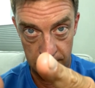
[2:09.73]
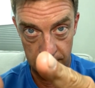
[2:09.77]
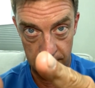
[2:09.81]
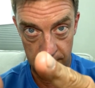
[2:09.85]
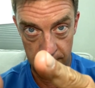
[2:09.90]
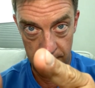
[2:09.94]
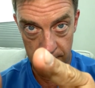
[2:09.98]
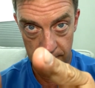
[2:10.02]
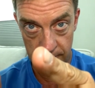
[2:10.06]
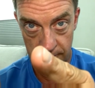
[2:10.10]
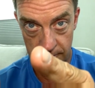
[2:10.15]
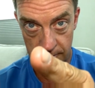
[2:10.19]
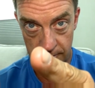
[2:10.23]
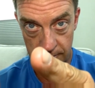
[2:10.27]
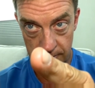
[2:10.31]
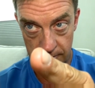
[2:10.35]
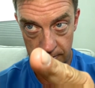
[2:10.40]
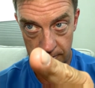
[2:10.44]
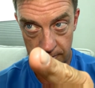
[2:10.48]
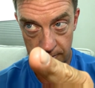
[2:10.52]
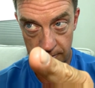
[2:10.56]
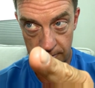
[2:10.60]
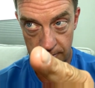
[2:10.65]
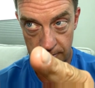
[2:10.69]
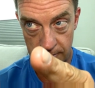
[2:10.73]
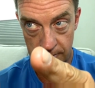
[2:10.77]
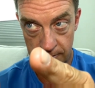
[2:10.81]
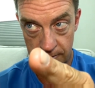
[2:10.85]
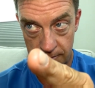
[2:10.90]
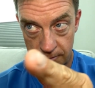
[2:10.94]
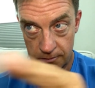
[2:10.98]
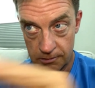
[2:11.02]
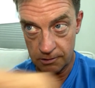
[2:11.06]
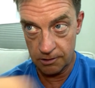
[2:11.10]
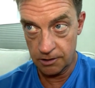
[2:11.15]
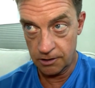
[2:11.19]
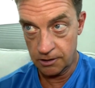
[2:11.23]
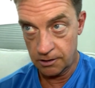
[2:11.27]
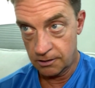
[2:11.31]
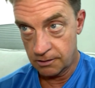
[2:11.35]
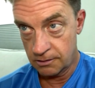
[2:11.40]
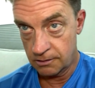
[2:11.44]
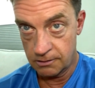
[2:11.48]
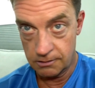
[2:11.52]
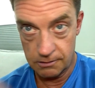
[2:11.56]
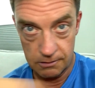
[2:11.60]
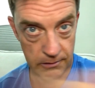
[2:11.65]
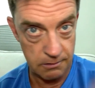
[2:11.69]

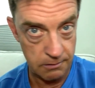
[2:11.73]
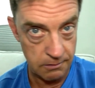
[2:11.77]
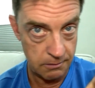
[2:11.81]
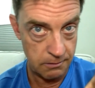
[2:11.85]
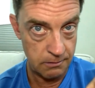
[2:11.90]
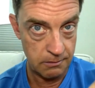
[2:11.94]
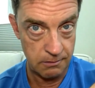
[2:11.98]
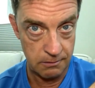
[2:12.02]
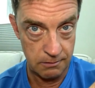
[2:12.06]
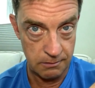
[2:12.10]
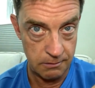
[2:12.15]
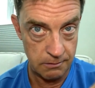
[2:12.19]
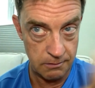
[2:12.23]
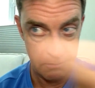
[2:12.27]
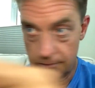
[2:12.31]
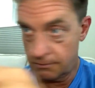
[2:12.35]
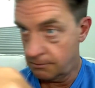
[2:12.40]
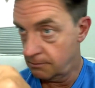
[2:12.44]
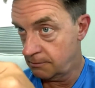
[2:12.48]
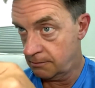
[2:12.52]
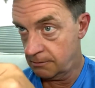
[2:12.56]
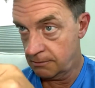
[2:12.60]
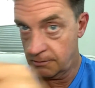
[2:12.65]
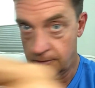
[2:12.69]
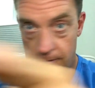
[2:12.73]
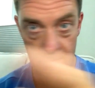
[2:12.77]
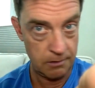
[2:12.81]
No one is speaking in this clip.